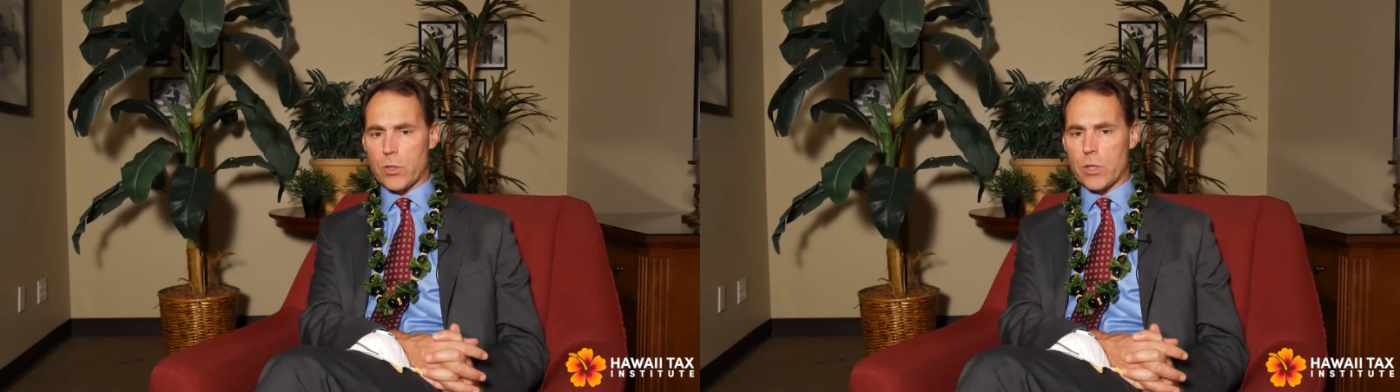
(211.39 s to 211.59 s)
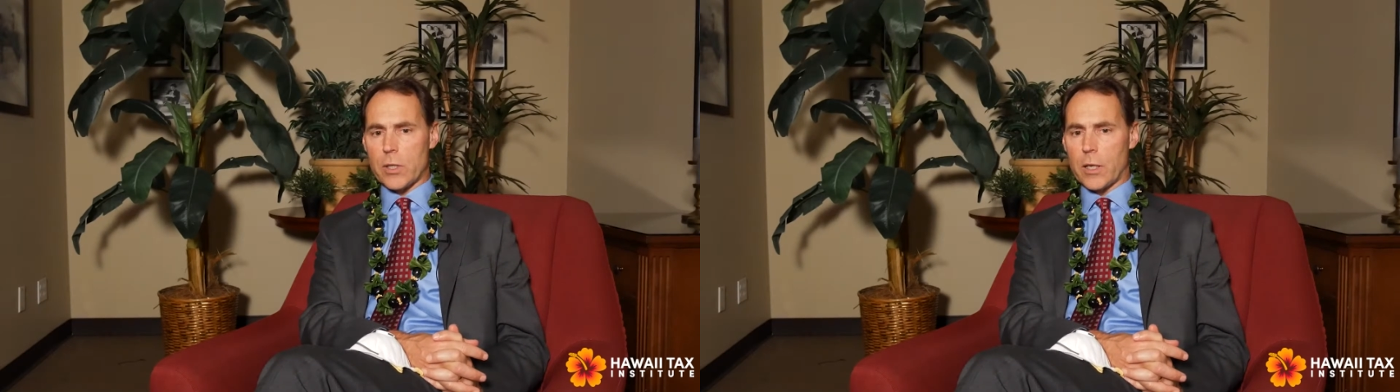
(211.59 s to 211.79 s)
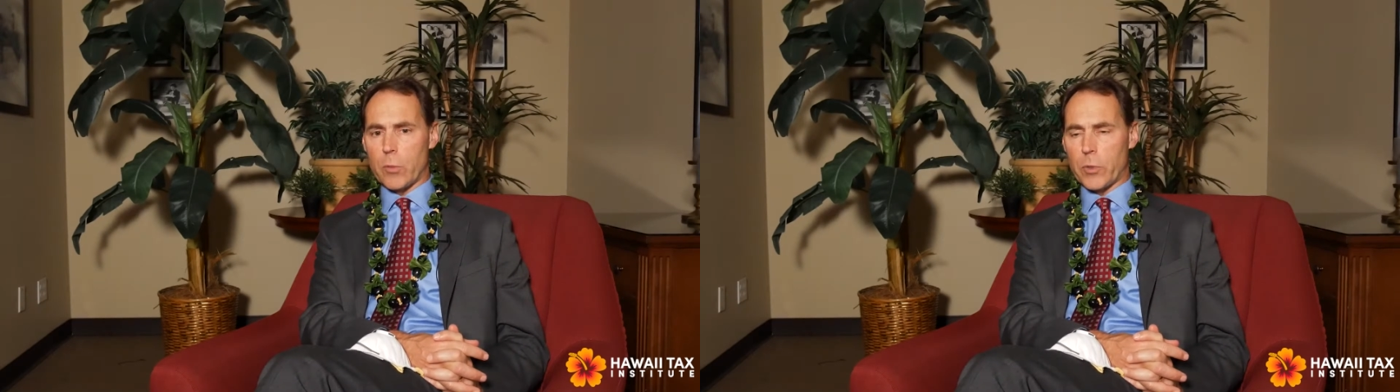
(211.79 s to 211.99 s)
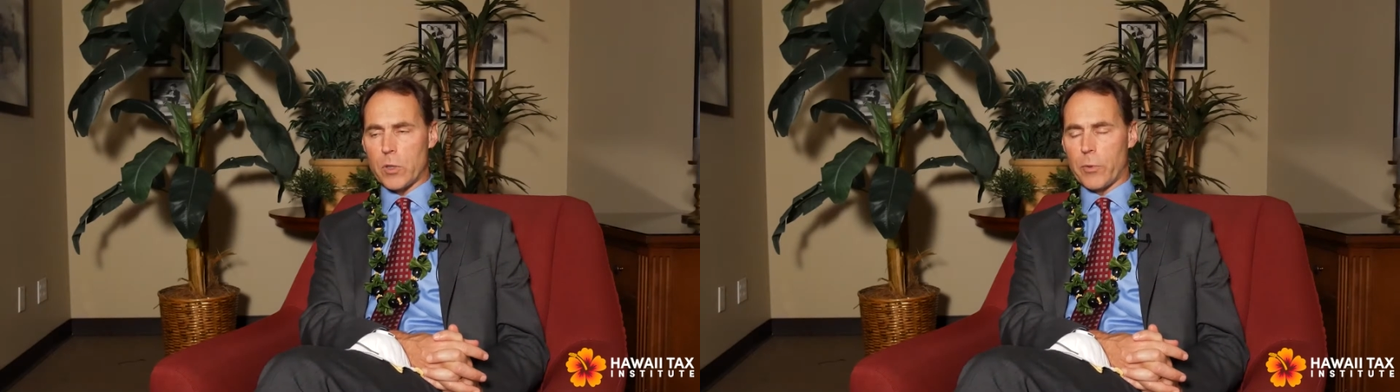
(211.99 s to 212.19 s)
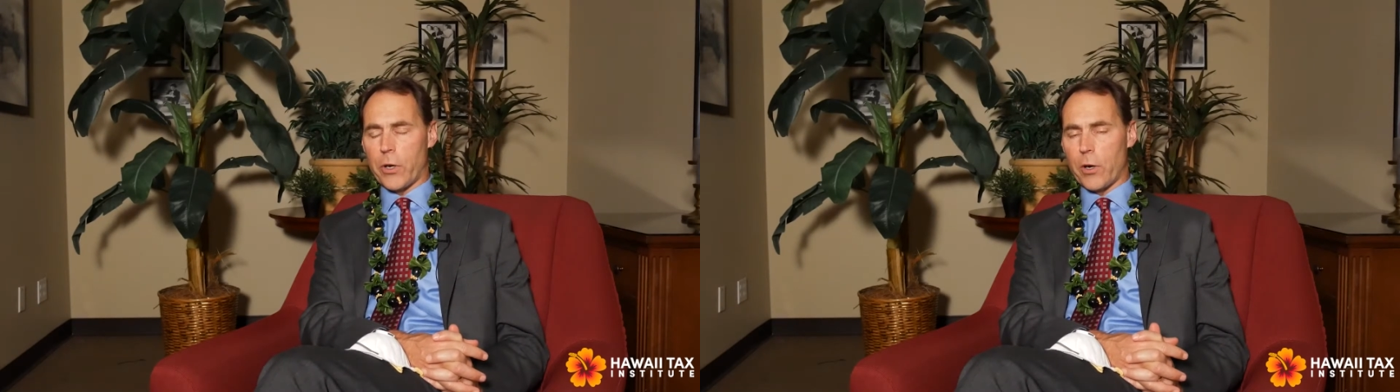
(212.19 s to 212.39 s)
just not the
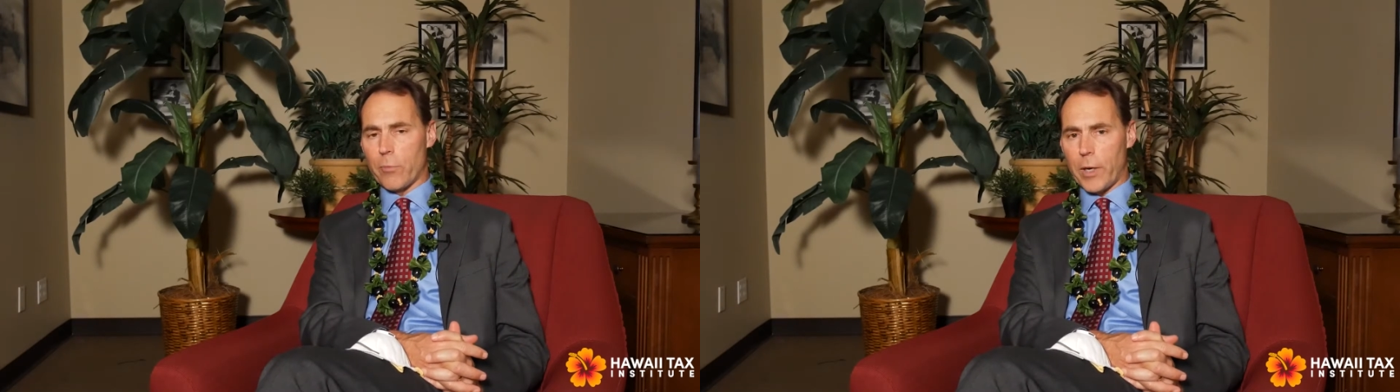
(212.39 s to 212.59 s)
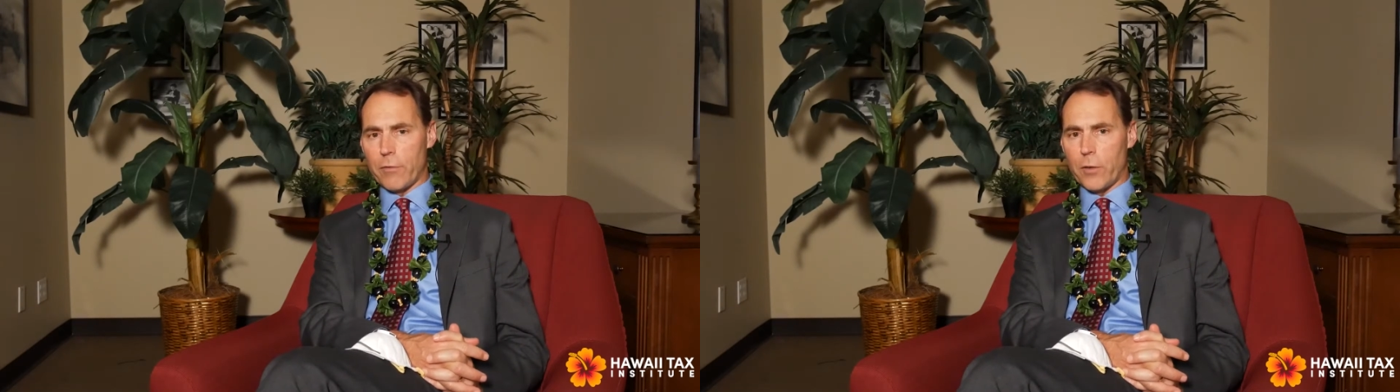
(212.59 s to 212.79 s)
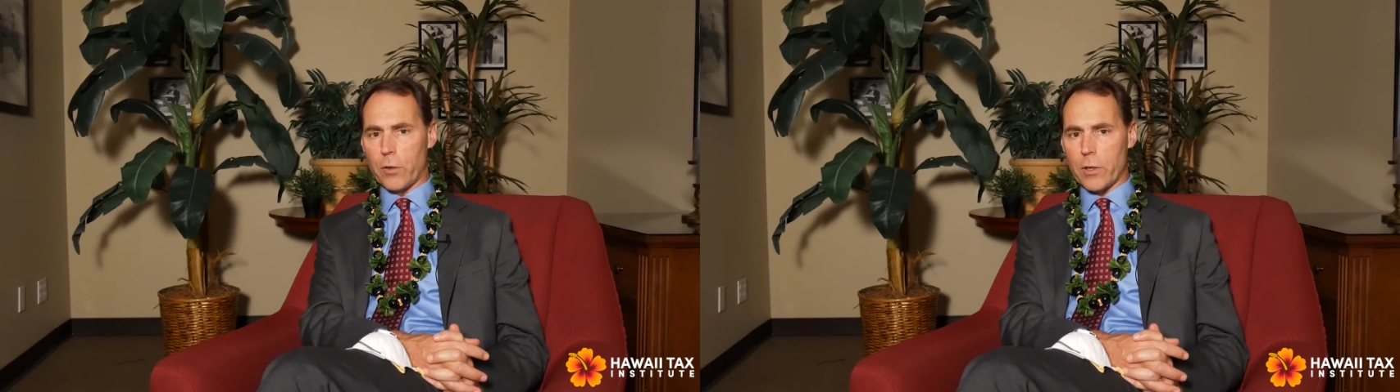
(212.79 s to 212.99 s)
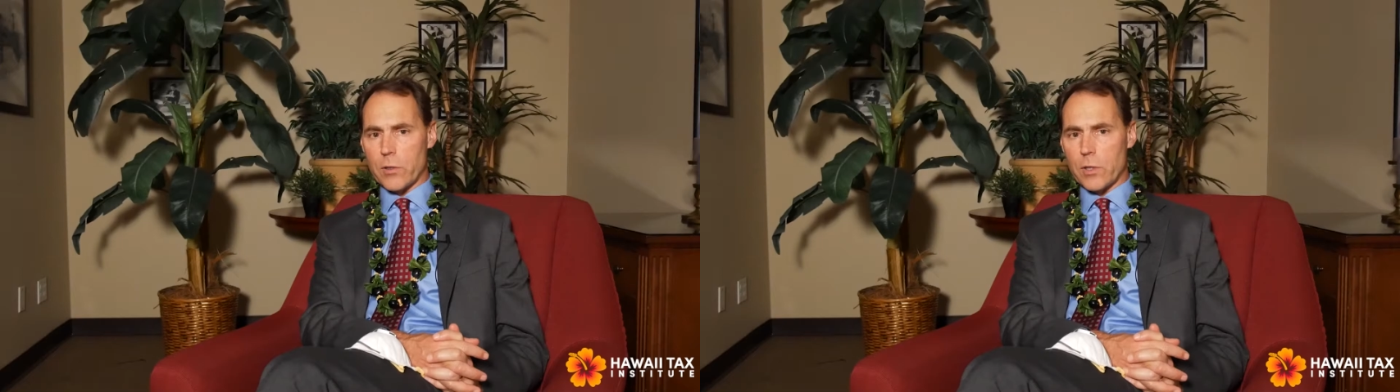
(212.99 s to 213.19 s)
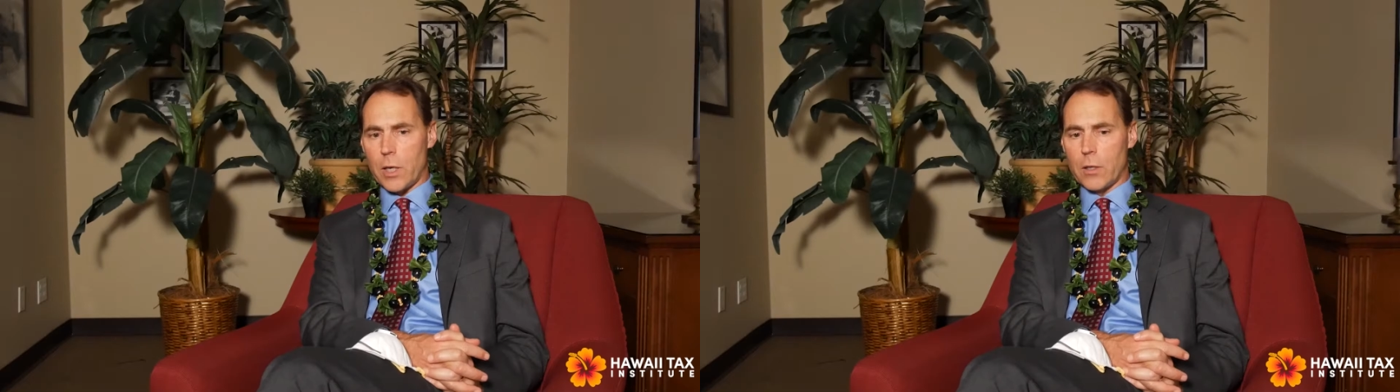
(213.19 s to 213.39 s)
principal area of my
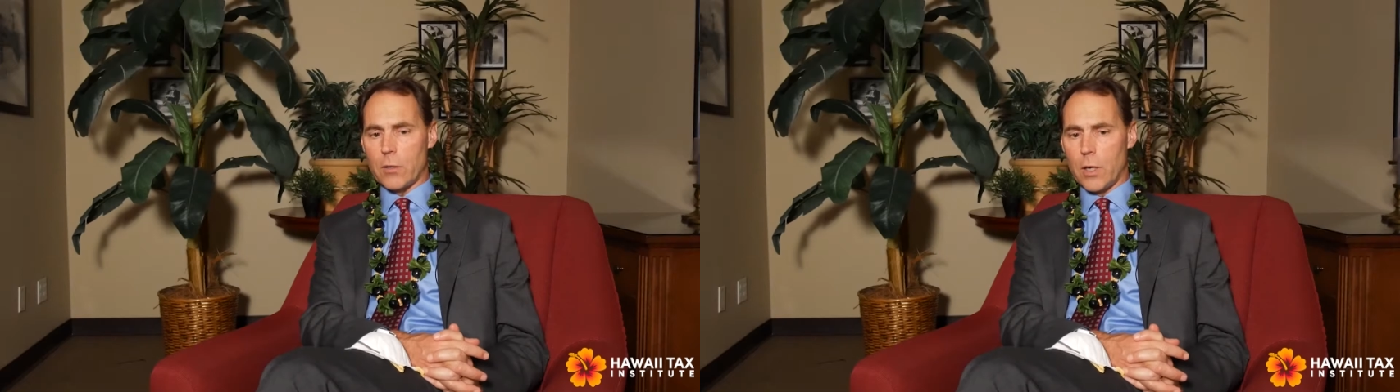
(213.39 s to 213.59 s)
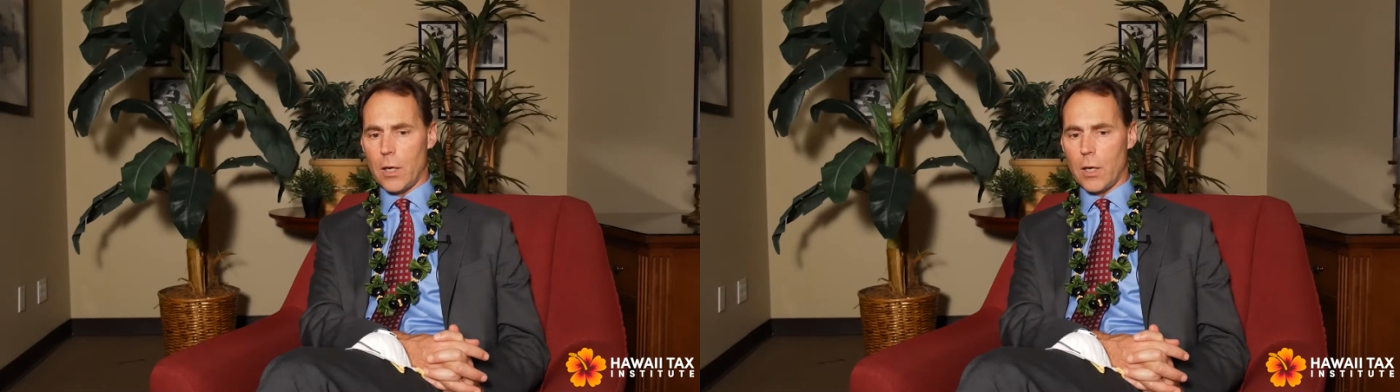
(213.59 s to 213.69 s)
focus, and